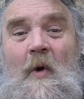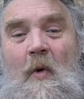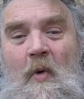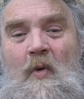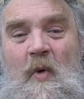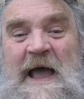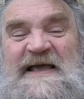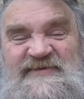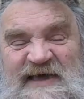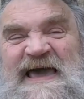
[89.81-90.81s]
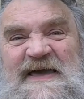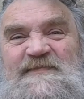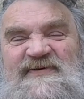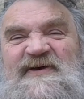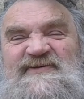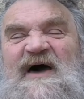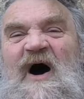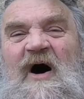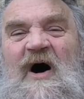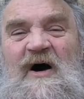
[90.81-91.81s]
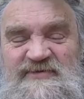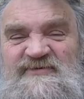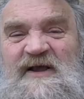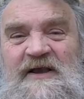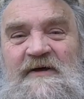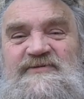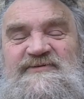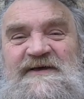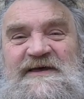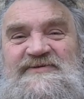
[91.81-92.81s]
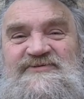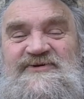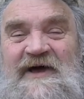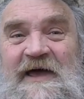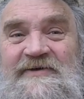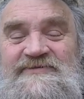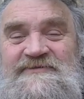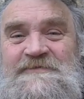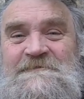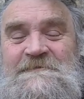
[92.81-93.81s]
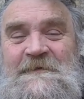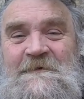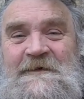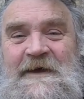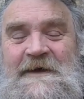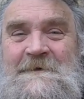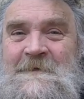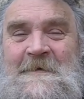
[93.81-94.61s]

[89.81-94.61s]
always keeps his cards close to his chest. Okay?